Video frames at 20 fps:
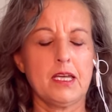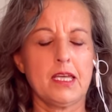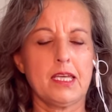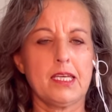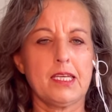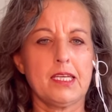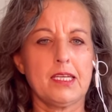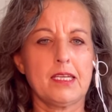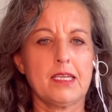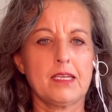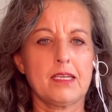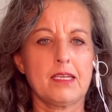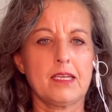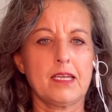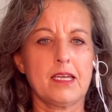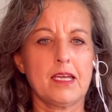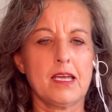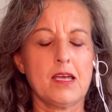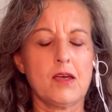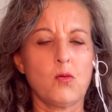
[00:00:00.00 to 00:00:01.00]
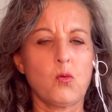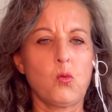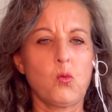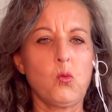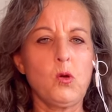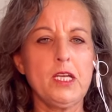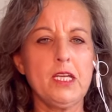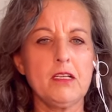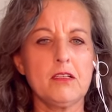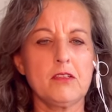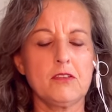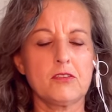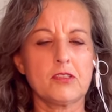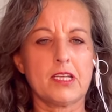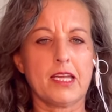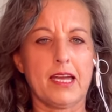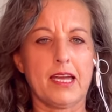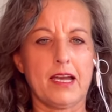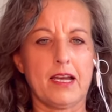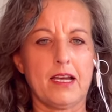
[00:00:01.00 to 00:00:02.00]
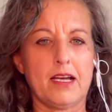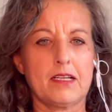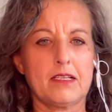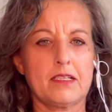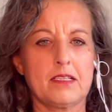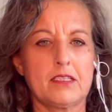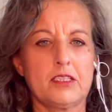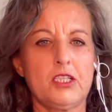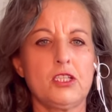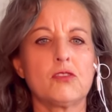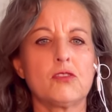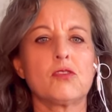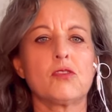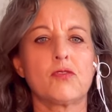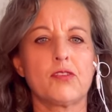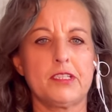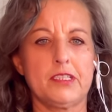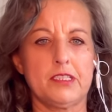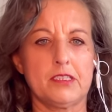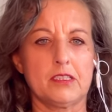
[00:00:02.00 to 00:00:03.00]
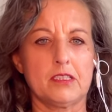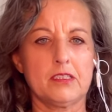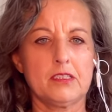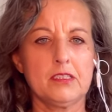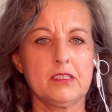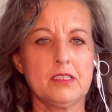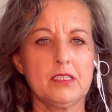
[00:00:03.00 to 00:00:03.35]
We look at year over year.